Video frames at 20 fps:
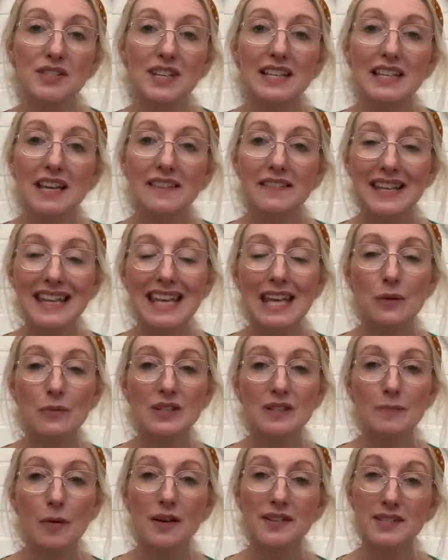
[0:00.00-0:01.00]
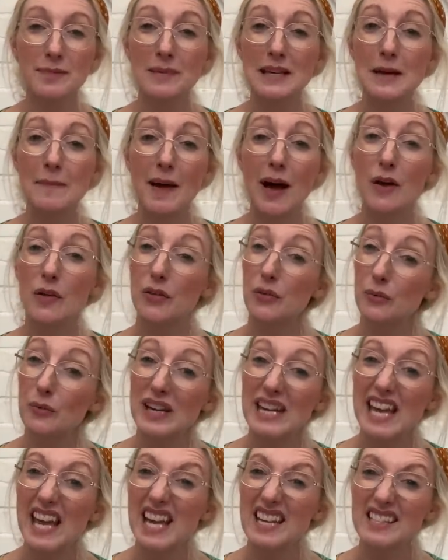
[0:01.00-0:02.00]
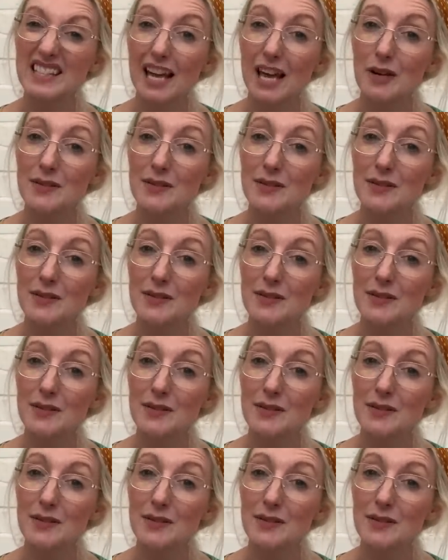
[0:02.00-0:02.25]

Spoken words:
and I think it was possibly about 3 years ago,